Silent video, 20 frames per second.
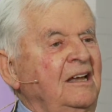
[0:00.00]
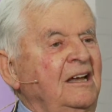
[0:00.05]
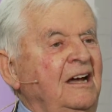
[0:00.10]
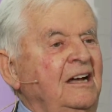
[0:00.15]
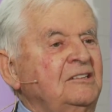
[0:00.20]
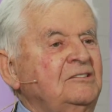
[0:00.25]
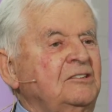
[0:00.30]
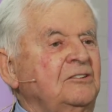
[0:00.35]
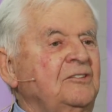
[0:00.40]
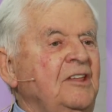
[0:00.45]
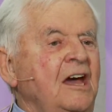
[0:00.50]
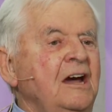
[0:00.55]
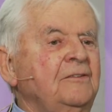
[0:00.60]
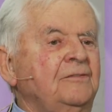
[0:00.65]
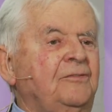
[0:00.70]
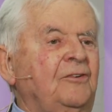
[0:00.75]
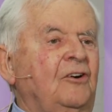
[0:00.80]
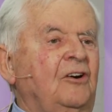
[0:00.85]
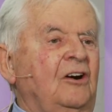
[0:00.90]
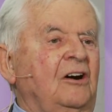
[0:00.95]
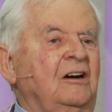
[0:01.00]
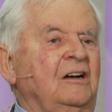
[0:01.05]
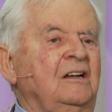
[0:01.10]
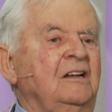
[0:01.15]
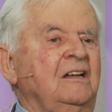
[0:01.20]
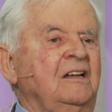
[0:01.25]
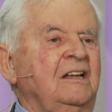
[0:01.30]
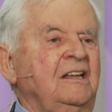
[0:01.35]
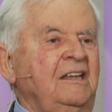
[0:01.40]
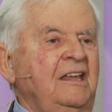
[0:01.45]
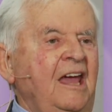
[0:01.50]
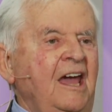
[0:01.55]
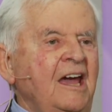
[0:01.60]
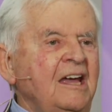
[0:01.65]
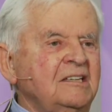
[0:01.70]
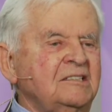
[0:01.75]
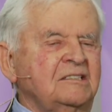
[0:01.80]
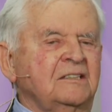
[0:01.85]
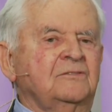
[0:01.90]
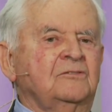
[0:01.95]
And so therefore,
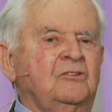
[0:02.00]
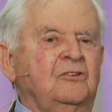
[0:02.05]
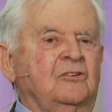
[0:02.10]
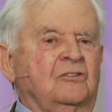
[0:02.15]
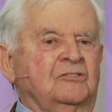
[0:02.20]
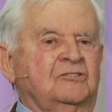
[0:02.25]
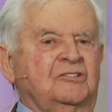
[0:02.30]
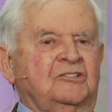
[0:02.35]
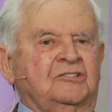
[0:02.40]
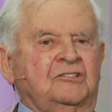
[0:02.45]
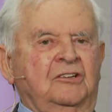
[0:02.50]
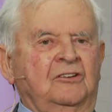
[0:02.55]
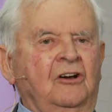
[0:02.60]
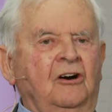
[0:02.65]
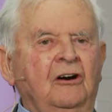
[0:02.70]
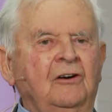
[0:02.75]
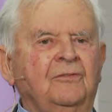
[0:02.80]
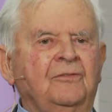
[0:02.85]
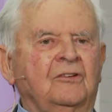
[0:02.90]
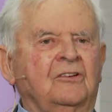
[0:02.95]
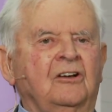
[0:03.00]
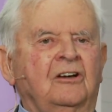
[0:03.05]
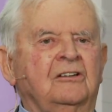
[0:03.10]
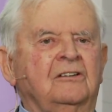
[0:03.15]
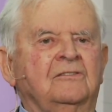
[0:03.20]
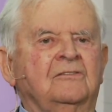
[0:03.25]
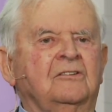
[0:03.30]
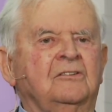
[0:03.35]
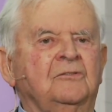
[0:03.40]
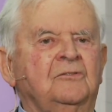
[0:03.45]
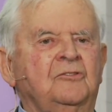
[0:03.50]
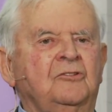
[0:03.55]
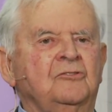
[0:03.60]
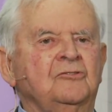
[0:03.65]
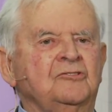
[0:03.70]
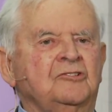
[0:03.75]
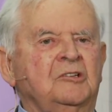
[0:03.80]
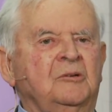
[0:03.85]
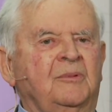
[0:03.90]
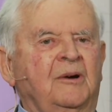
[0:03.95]
Yes, of course, there's an awful lot of
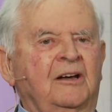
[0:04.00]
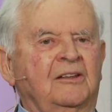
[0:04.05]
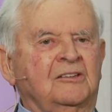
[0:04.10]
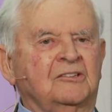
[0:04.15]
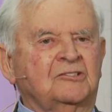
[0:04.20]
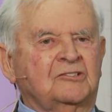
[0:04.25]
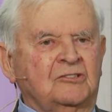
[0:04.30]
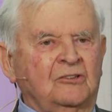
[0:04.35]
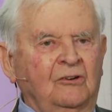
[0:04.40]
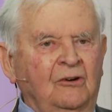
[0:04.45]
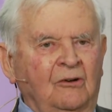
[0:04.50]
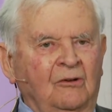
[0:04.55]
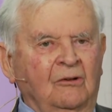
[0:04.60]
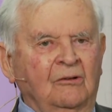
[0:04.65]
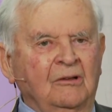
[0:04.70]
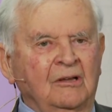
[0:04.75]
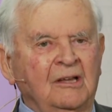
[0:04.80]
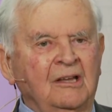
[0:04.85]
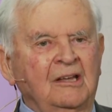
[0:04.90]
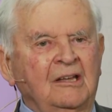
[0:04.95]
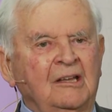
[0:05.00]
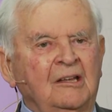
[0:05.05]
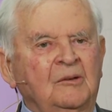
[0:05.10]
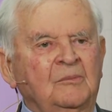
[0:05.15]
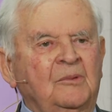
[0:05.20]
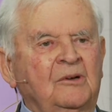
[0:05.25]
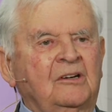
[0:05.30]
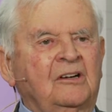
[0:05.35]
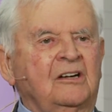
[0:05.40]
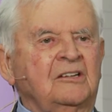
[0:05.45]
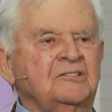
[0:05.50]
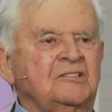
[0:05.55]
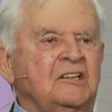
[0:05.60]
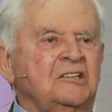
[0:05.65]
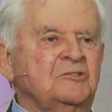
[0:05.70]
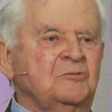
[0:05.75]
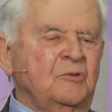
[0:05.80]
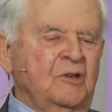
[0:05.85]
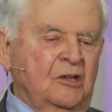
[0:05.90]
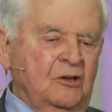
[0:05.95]
confusion about the soul, because
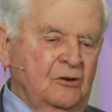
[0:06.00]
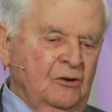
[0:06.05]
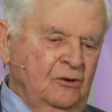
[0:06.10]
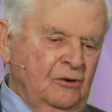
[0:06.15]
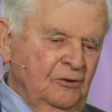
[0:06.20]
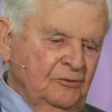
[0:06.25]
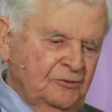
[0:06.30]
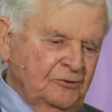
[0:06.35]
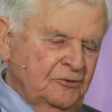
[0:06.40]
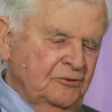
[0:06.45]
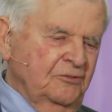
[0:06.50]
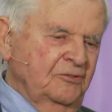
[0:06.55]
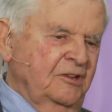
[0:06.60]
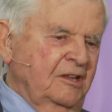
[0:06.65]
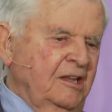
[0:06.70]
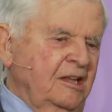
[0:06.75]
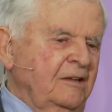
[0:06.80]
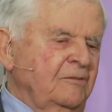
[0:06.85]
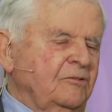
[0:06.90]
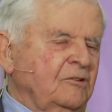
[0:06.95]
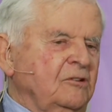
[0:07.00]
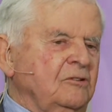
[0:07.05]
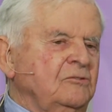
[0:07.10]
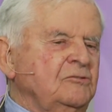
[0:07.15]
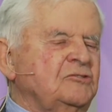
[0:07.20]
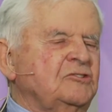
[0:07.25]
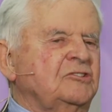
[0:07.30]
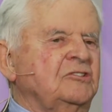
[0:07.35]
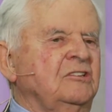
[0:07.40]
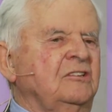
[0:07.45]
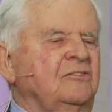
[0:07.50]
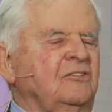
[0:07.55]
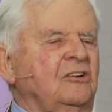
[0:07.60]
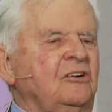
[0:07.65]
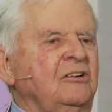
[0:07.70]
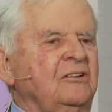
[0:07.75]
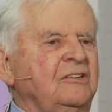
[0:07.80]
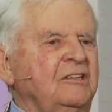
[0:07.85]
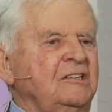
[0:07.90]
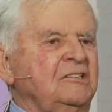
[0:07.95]
as we go through the evolution of
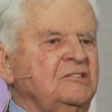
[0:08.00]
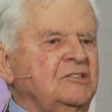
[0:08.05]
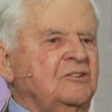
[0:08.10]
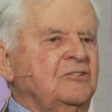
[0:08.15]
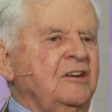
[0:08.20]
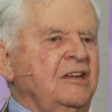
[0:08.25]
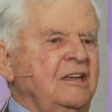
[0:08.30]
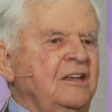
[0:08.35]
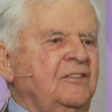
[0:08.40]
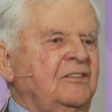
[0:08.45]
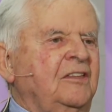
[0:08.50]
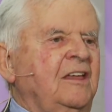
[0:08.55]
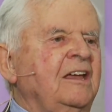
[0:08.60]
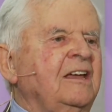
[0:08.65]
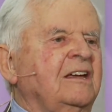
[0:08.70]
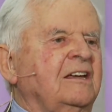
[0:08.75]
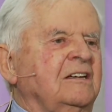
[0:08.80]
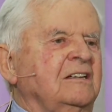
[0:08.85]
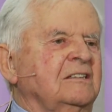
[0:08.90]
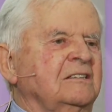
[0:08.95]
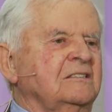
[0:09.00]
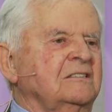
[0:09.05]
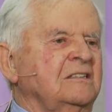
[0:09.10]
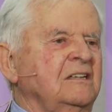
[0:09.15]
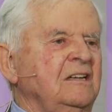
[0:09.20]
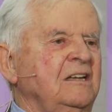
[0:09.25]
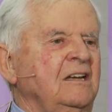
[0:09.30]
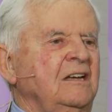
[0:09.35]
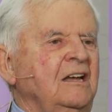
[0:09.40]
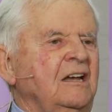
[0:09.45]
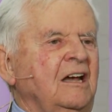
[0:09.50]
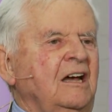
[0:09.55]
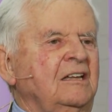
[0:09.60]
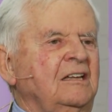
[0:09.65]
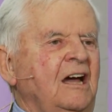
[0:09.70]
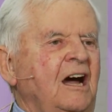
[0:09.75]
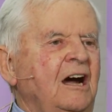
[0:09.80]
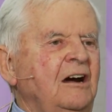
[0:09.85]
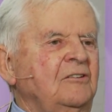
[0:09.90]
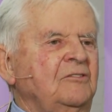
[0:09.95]
all these Greek thinkers
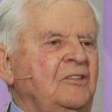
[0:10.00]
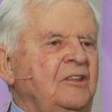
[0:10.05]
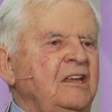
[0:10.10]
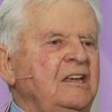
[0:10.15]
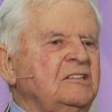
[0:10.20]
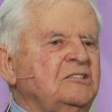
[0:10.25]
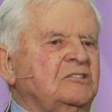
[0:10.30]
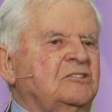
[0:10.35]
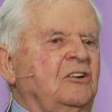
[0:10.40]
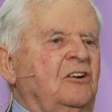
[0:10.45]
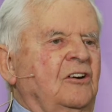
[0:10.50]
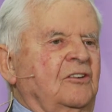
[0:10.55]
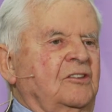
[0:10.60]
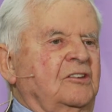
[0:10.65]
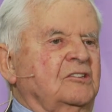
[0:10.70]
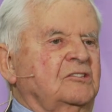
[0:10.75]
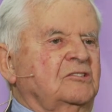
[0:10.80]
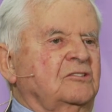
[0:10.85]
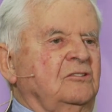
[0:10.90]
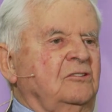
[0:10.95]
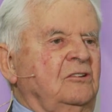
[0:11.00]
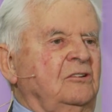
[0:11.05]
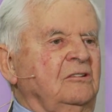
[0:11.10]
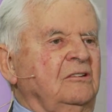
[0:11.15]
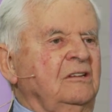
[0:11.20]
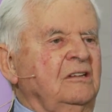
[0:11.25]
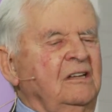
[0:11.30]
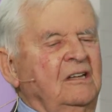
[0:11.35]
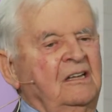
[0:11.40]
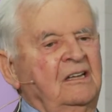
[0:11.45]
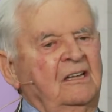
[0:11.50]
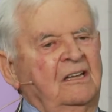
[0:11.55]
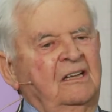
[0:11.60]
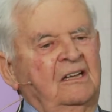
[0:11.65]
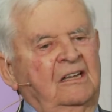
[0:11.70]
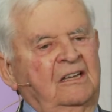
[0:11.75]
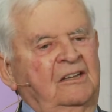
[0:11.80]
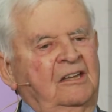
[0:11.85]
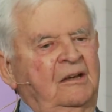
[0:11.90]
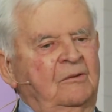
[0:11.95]
and how they saw the soul,
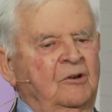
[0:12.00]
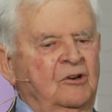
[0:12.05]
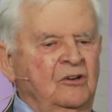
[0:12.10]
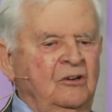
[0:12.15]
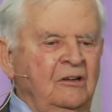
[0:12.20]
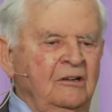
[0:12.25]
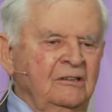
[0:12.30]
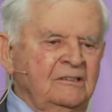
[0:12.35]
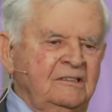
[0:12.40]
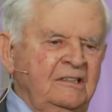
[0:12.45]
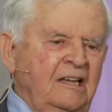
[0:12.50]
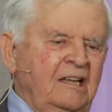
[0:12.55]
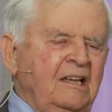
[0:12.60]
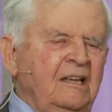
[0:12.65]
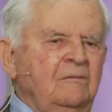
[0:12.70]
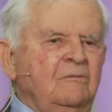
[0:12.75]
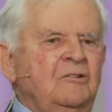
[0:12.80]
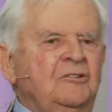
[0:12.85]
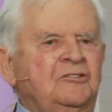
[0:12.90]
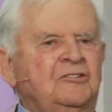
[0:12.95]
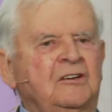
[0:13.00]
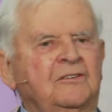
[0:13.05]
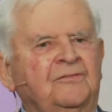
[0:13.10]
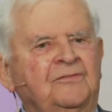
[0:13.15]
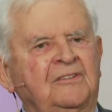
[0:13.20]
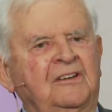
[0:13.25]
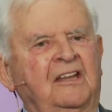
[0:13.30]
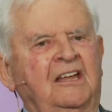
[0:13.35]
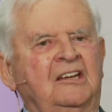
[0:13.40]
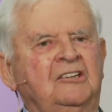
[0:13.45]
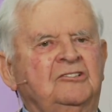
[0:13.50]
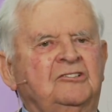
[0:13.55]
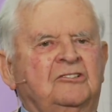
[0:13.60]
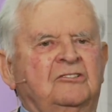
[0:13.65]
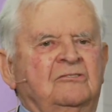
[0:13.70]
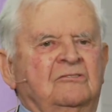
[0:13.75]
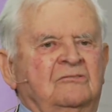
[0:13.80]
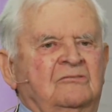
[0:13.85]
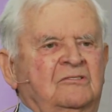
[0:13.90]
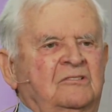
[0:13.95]
they were all dealing with different
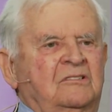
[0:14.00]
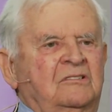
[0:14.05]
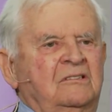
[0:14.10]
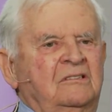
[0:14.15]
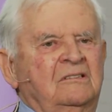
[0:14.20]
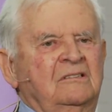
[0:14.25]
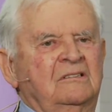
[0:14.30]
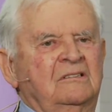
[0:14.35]
issues.